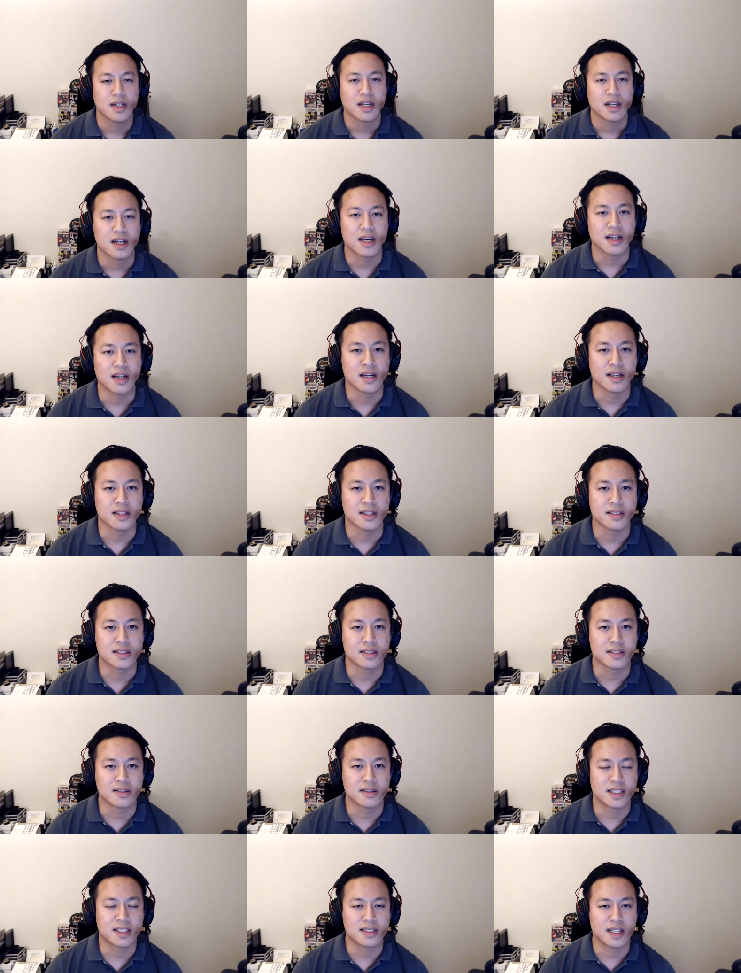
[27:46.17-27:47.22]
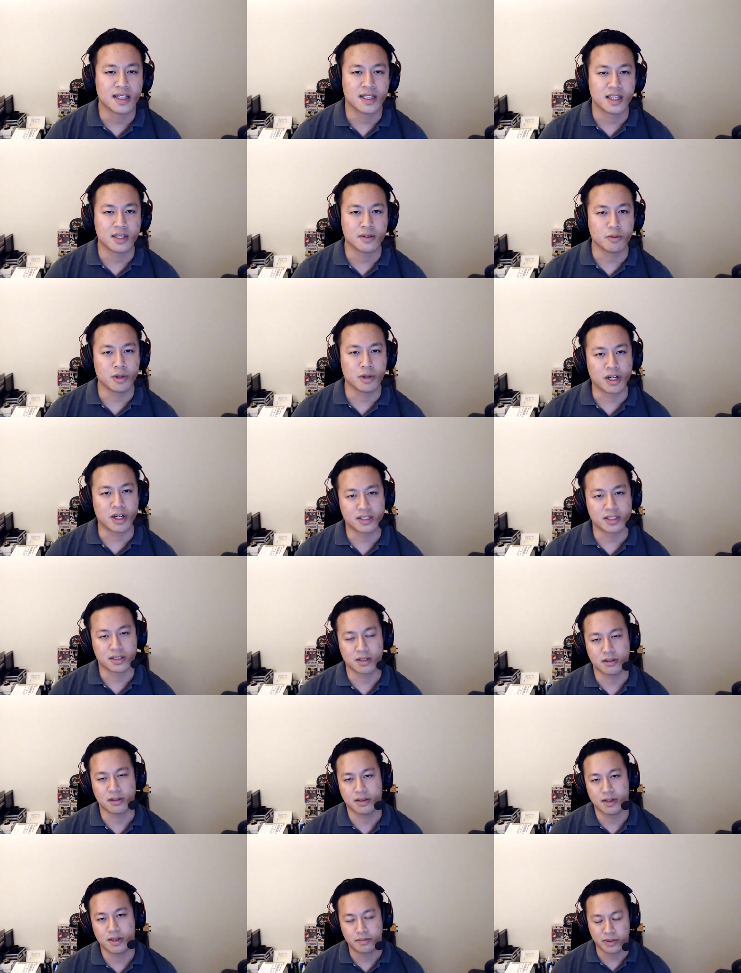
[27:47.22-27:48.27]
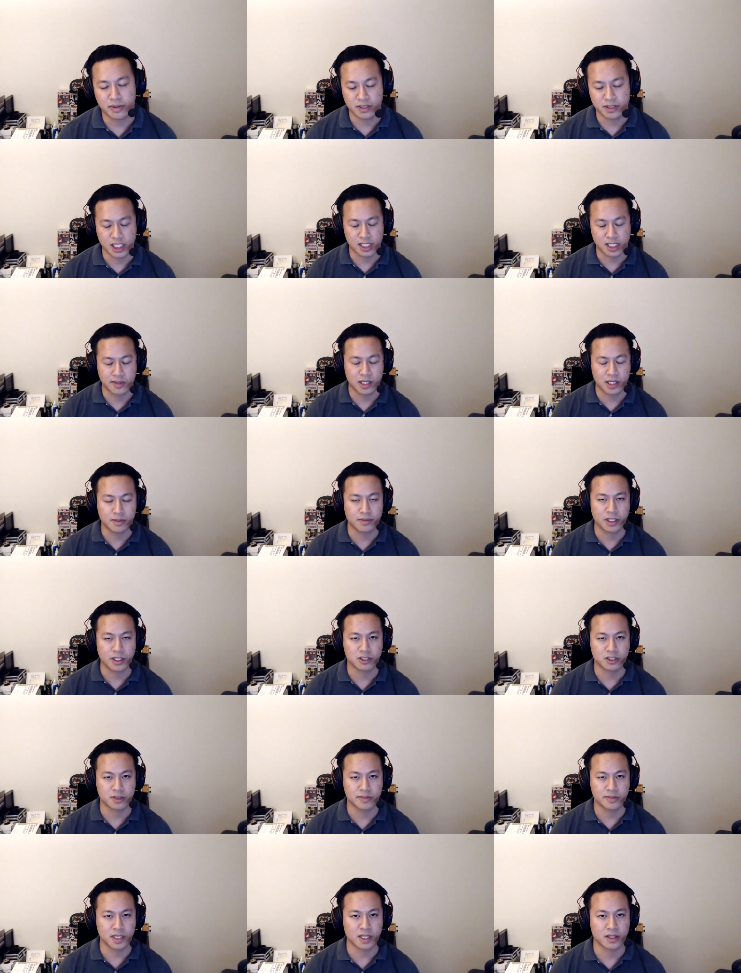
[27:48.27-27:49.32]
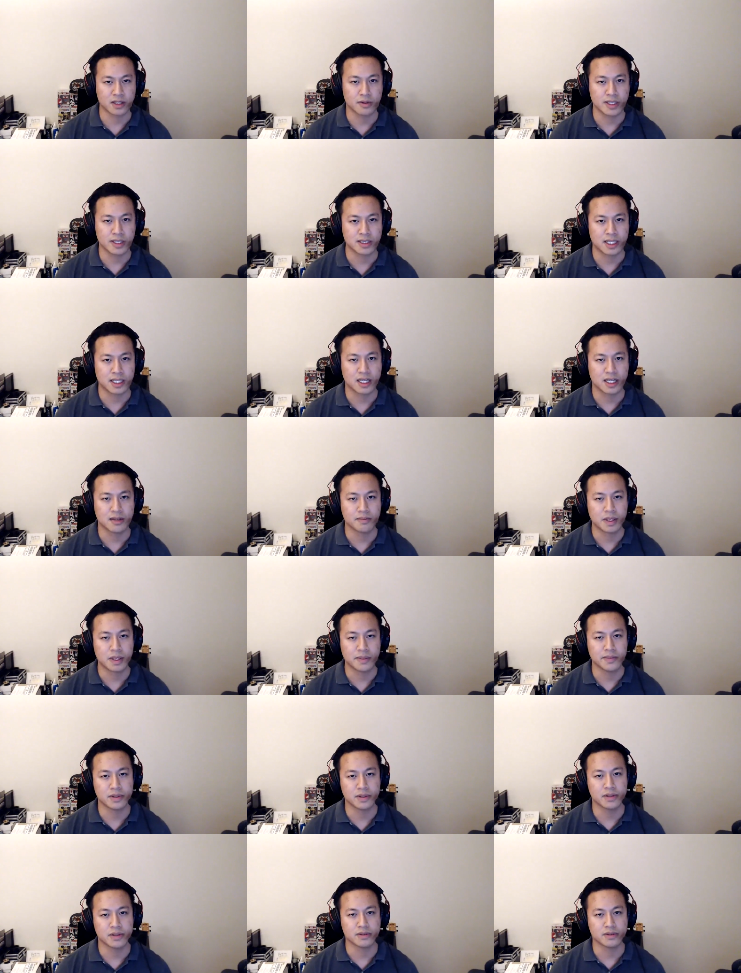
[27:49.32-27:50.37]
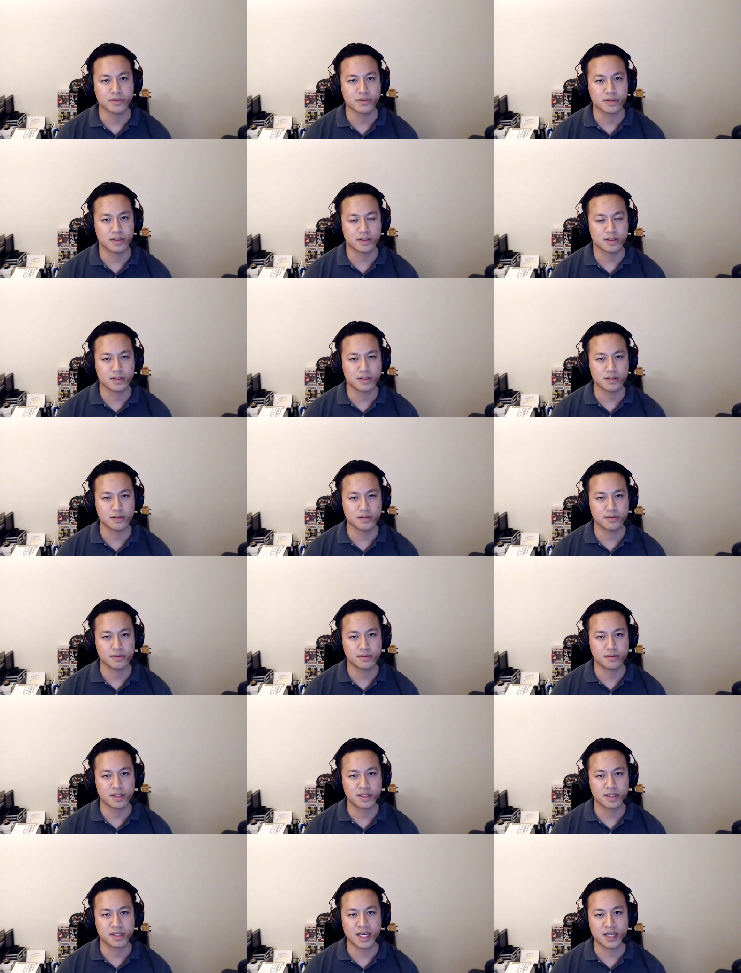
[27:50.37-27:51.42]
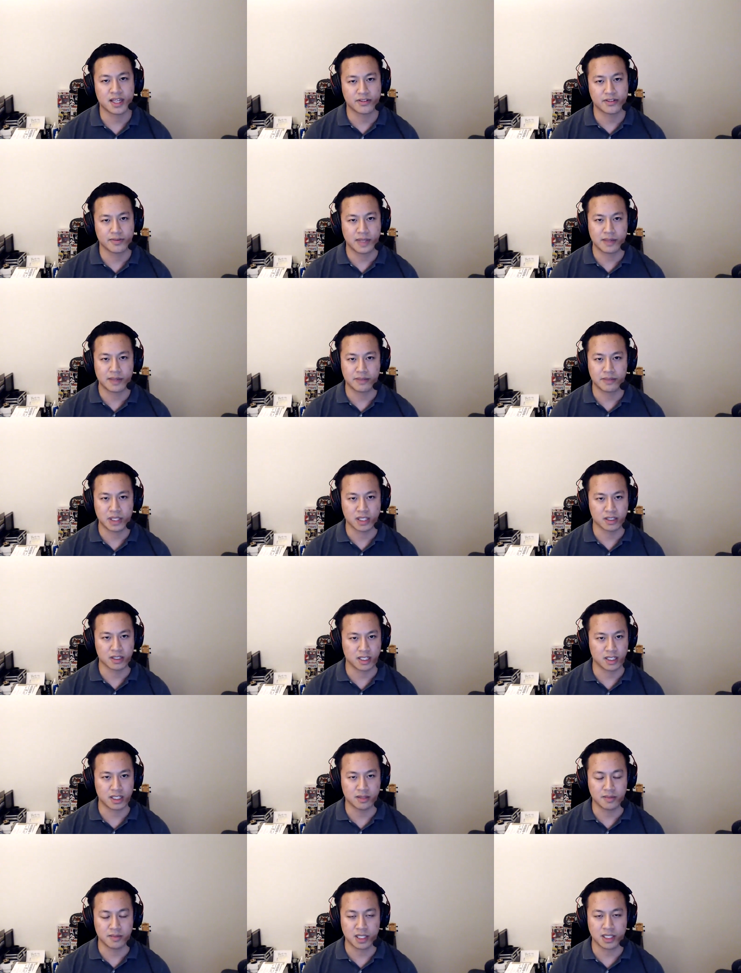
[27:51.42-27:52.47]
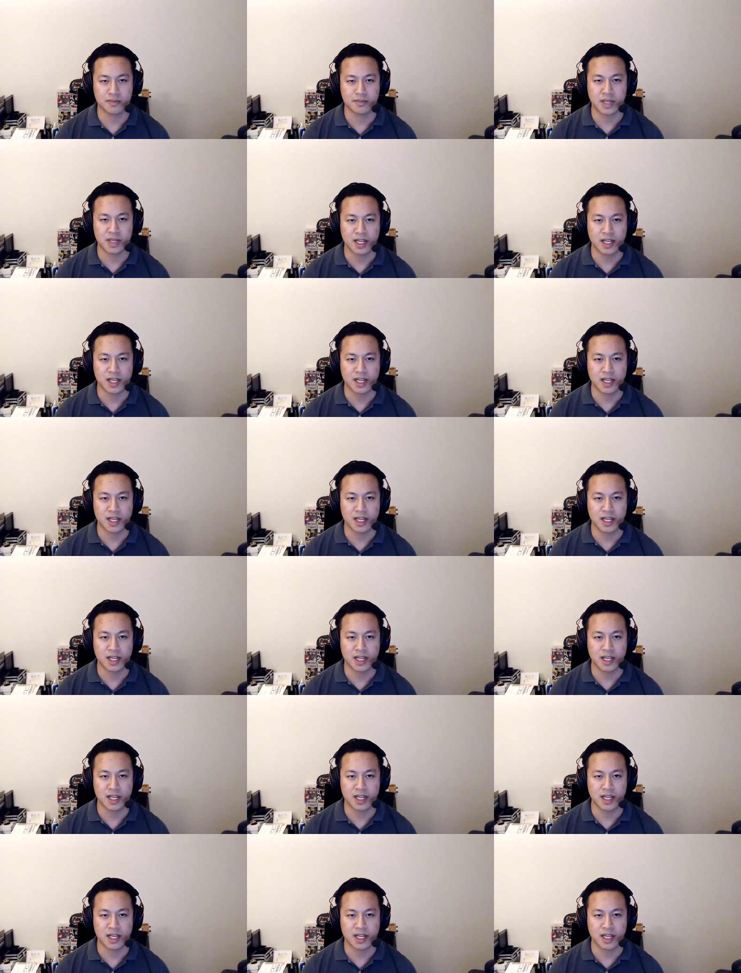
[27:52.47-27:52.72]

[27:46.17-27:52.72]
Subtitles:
So that's, and then we're also, Jacob and I are brainstorming other ways to help people get from that beginner to intermediate.